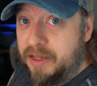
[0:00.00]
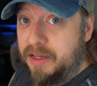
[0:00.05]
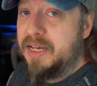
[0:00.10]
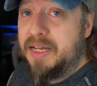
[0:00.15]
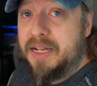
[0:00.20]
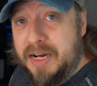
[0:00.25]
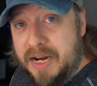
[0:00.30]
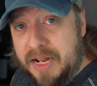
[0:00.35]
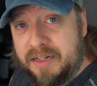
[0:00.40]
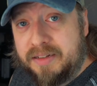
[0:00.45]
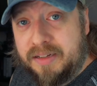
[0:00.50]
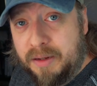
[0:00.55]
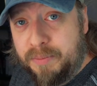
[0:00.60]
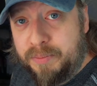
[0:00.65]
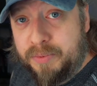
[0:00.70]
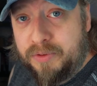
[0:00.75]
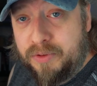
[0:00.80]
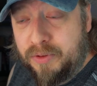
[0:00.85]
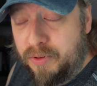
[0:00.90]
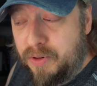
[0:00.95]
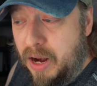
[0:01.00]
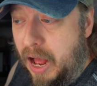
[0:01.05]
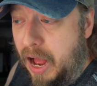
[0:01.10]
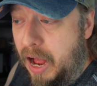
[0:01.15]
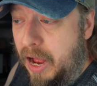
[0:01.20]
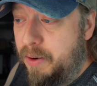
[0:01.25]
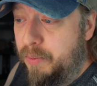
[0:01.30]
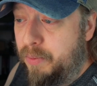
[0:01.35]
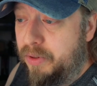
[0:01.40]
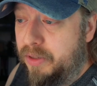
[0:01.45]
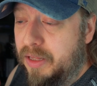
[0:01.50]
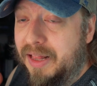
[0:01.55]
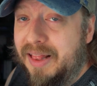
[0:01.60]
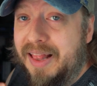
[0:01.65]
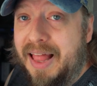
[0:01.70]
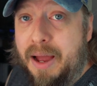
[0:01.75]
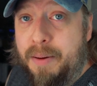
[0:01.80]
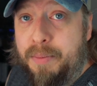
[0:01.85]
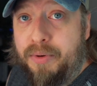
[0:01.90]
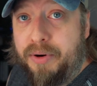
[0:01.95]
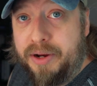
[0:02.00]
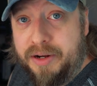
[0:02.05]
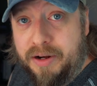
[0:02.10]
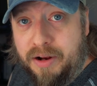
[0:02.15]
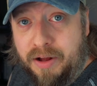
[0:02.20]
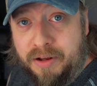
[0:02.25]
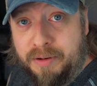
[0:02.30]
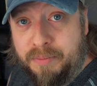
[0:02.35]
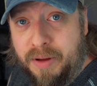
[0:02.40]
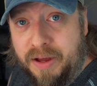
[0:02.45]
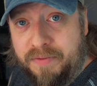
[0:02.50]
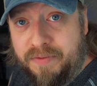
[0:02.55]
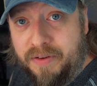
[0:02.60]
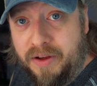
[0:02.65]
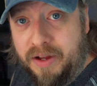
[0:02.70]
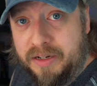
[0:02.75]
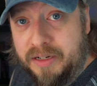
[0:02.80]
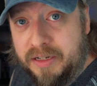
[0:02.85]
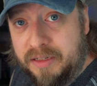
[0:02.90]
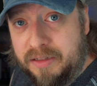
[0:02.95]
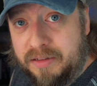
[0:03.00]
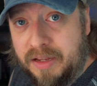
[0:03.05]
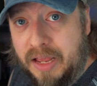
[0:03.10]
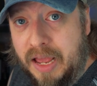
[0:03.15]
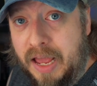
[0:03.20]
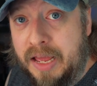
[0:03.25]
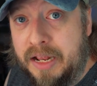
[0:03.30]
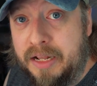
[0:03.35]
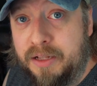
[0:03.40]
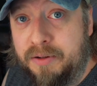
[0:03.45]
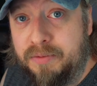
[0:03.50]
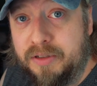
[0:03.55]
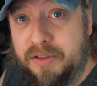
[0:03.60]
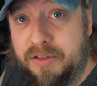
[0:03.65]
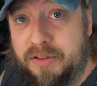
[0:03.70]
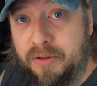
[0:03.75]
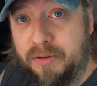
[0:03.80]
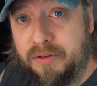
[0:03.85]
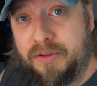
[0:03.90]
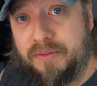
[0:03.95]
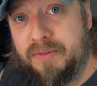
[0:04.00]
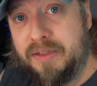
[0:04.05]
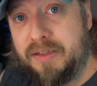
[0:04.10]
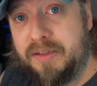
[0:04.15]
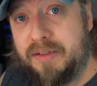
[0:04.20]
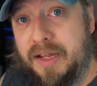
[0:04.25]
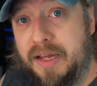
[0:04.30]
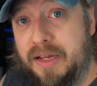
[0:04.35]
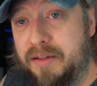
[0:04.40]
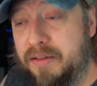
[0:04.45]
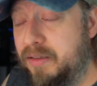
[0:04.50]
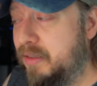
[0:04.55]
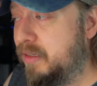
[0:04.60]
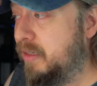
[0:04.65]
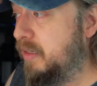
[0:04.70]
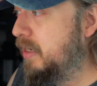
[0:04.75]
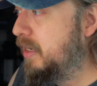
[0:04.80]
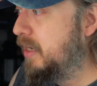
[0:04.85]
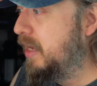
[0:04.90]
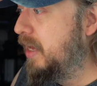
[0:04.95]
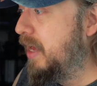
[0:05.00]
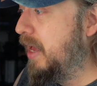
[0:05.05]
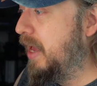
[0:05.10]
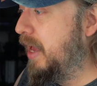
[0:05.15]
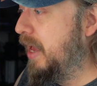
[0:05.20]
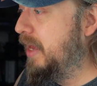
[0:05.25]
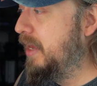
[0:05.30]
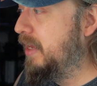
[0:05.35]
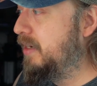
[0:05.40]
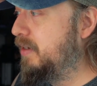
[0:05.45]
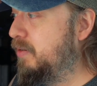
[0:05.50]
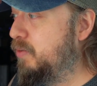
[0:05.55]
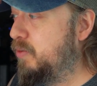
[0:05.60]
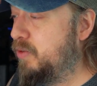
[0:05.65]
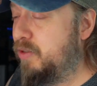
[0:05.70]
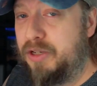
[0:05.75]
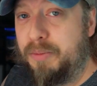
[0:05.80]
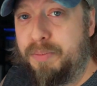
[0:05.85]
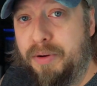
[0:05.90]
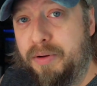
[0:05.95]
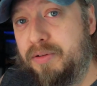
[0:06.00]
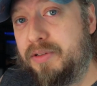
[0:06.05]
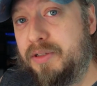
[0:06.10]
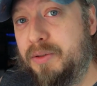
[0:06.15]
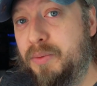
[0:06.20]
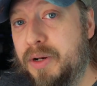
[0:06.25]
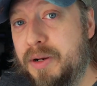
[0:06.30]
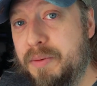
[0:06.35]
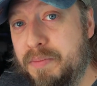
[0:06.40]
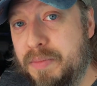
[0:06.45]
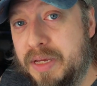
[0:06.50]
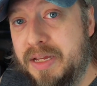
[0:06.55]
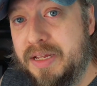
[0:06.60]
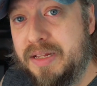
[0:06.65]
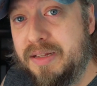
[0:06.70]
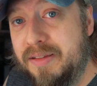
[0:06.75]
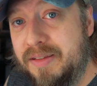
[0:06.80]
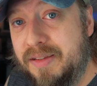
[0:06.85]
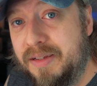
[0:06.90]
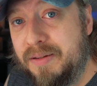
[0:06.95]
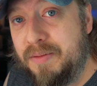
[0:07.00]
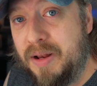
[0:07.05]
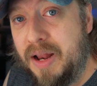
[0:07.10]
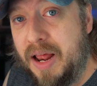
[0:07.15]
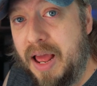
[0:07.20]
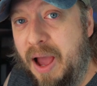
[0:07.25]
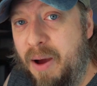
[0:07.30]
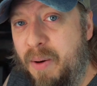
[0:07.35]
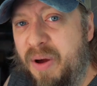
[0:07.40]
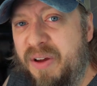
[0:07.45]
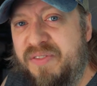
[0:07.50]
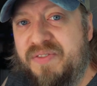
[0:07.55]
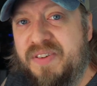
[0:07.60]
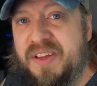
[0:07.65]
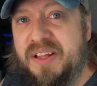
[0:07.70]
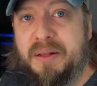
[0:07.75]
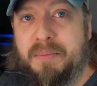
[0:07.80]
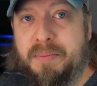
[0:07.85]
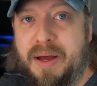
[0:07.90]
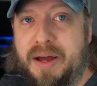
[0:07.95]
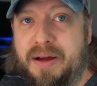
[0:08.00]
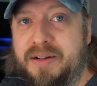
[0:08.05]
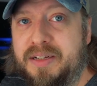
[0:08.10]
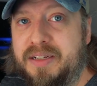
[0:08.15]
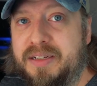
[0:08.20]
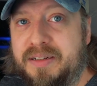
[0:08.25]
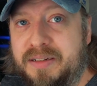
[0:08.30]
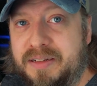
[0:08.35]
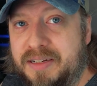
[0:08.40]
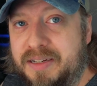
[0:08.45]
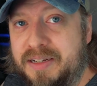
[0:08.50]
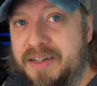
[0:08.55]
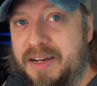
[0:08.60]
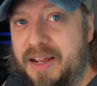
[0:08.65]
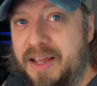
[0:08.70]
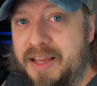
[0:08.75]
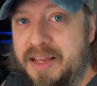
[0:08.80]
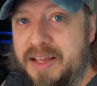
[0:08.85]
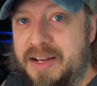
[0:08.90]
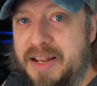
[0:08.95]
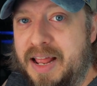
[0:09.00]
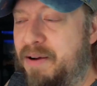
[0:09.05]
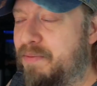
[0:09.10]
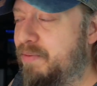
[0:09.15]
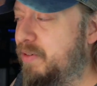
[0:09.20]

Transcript: In the next episode, I will elaborate on my findings and the results of this test, and supposedly what it means and how I feel about it in that